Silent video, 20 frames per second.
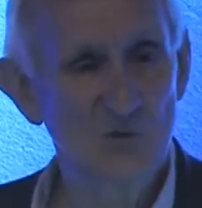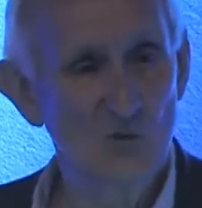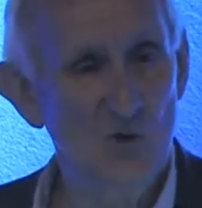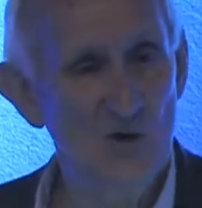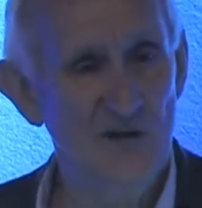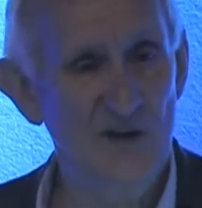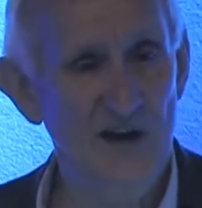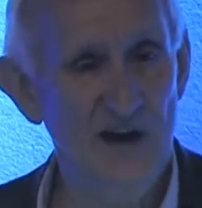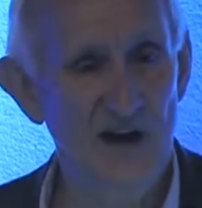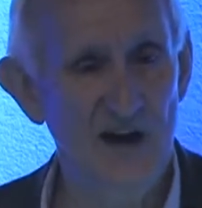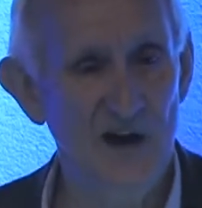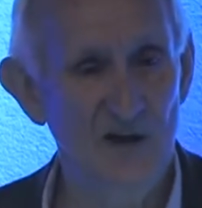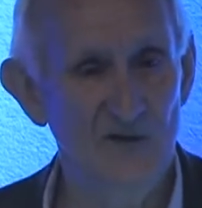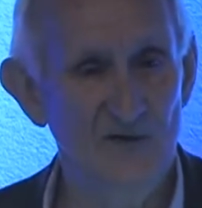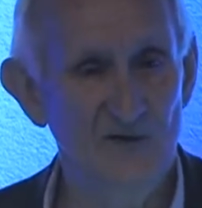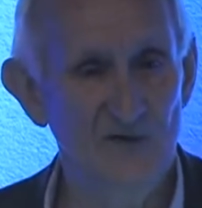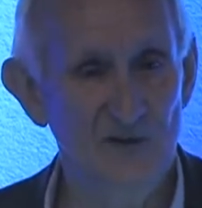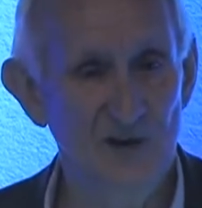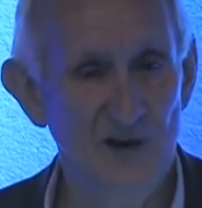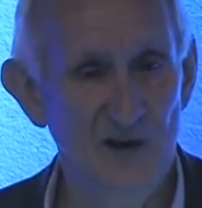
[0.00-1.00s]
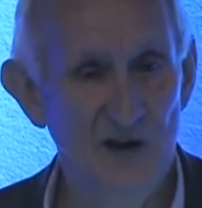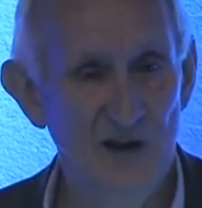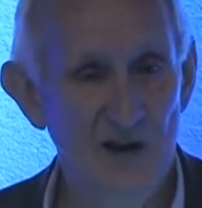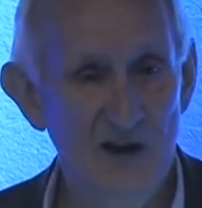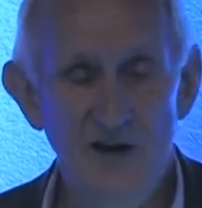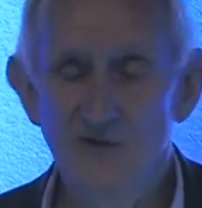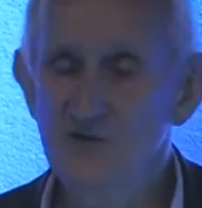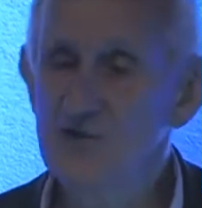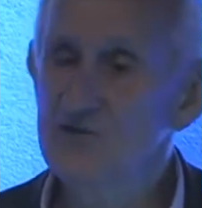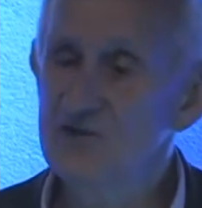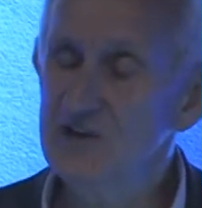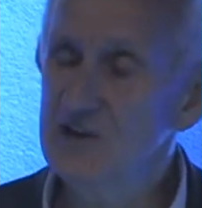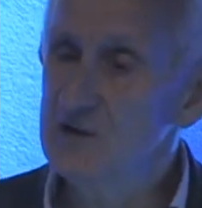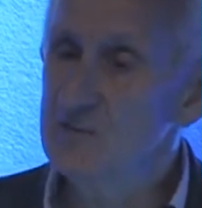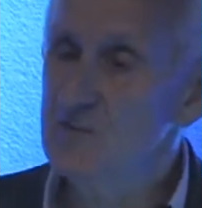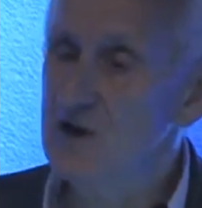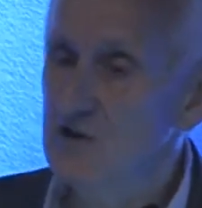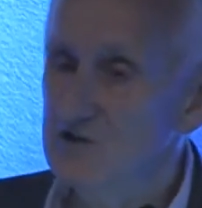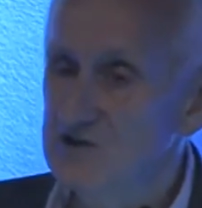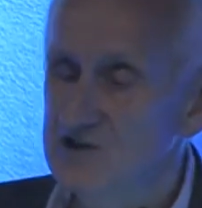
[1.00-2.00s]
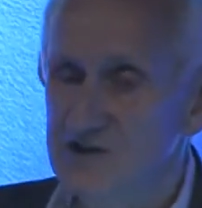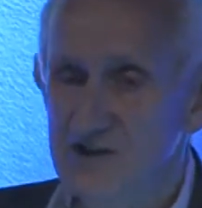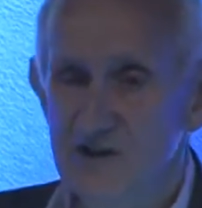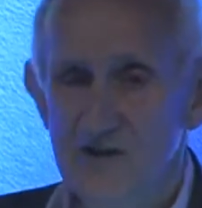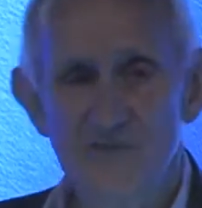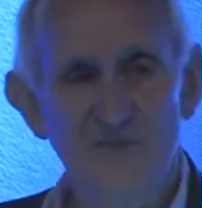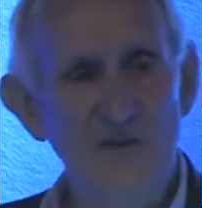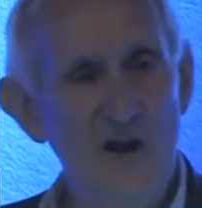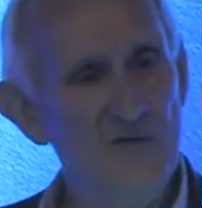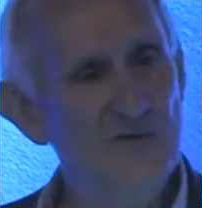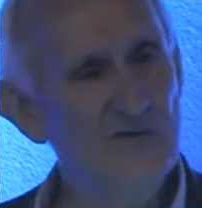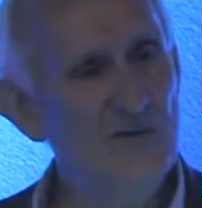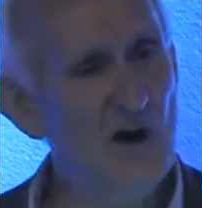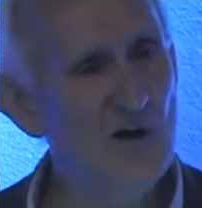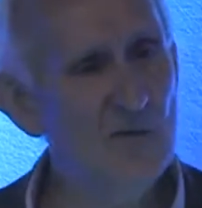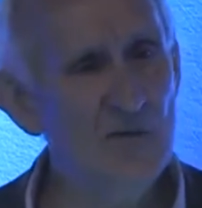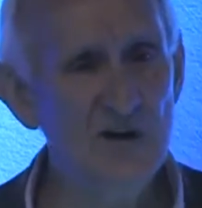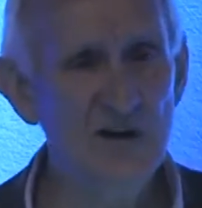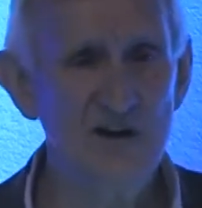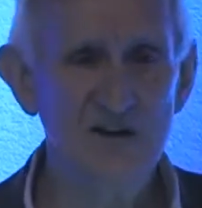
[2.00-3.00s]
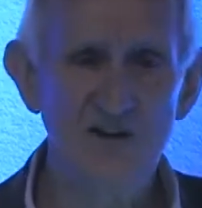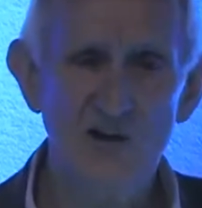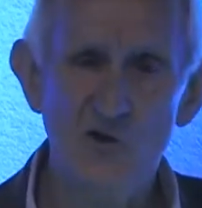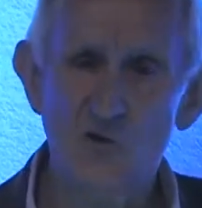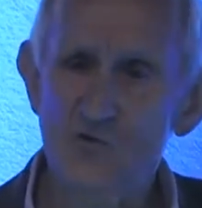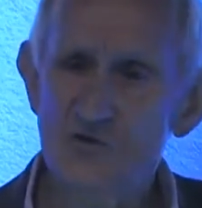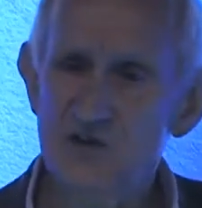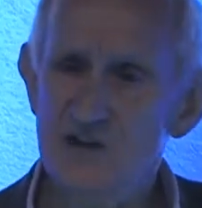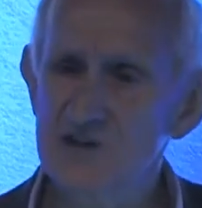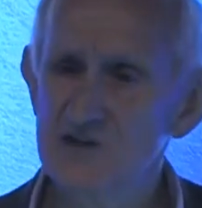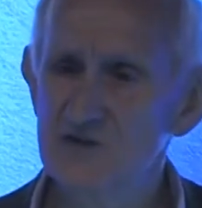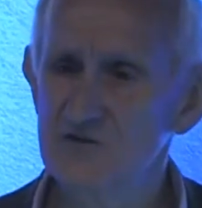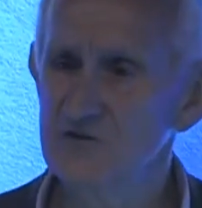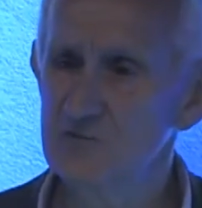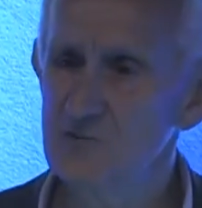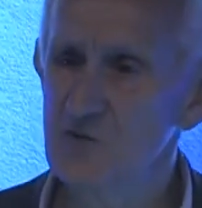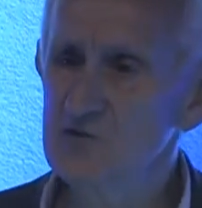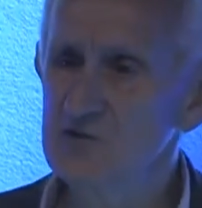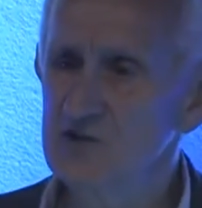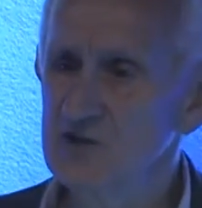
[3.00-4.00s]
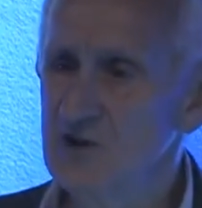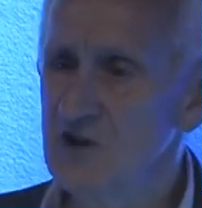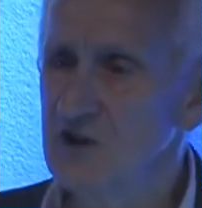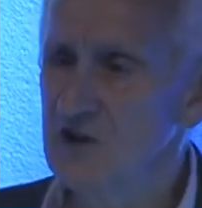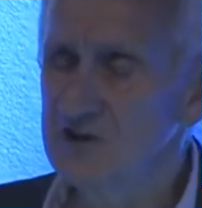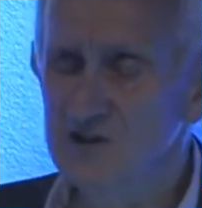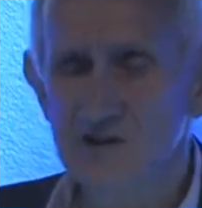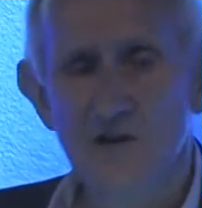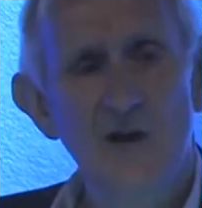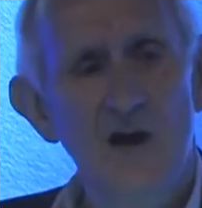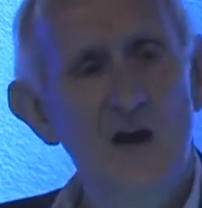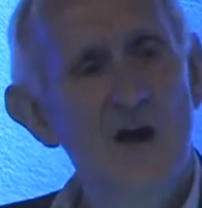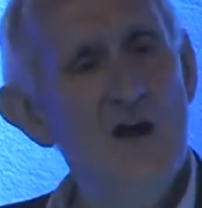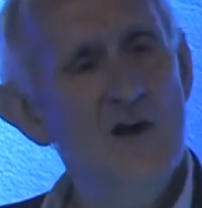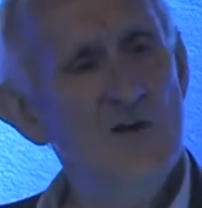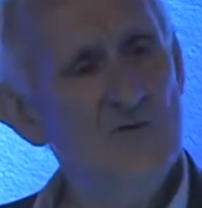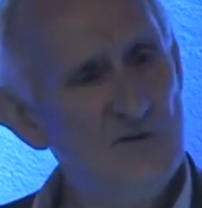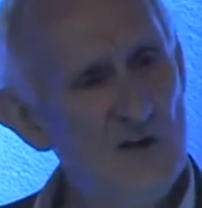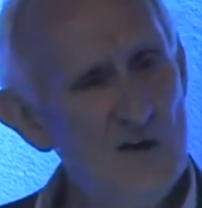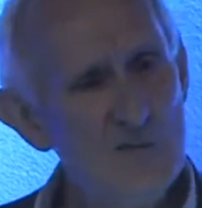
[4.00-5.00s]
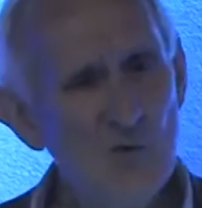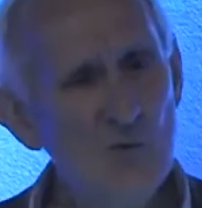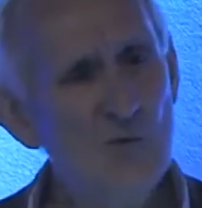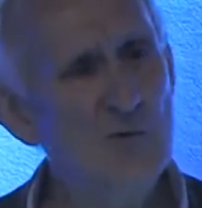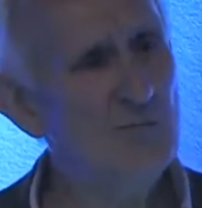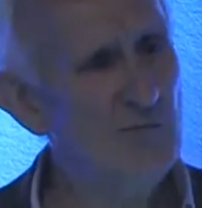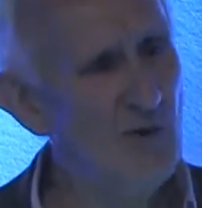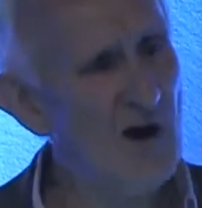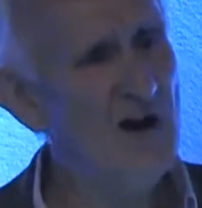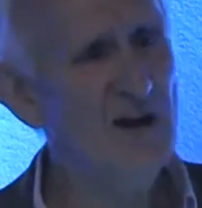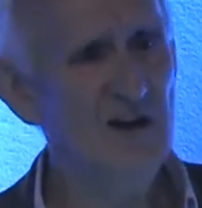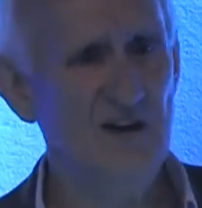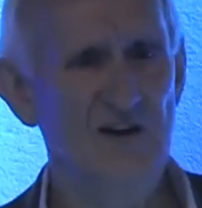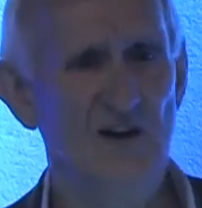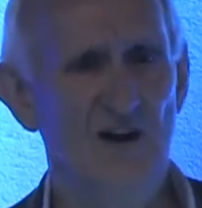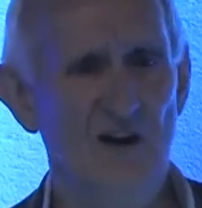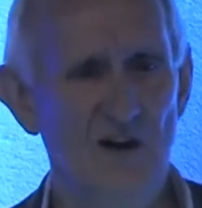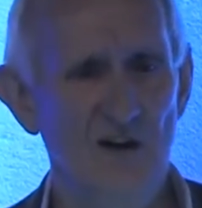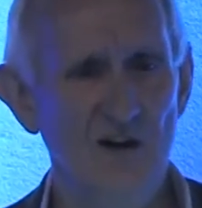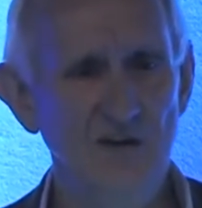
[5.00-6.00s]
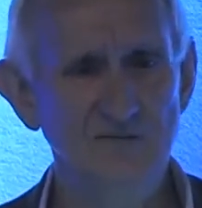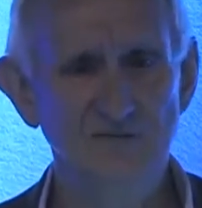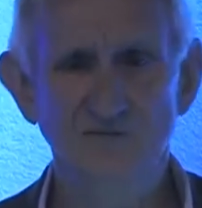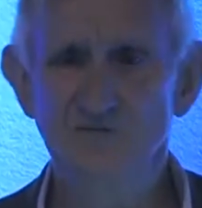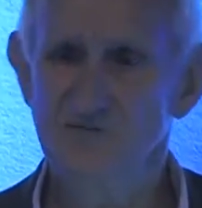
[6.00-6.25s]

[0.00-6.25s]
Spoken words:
what they have. If you think about a farmer in the old days of motor cars, farmer would buy a car,